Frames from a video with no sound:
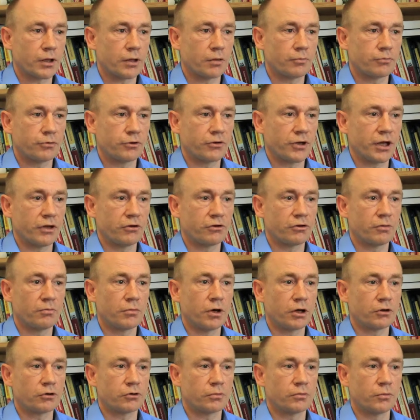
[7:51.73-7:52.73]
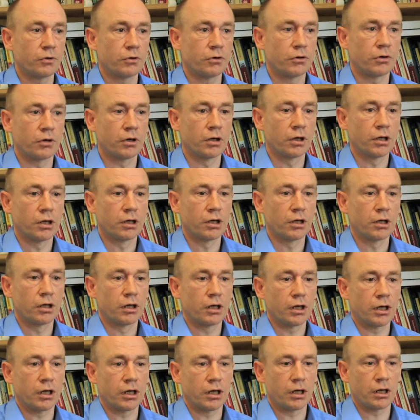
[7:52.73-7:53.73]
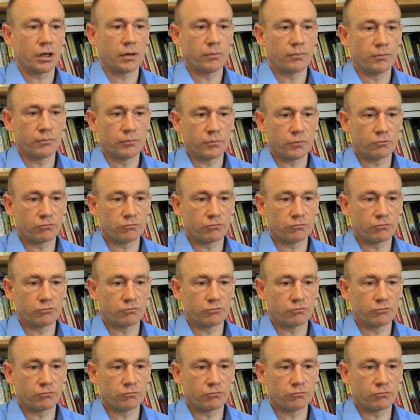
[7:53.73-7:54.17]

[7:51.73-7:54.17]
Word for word: presents a much more um,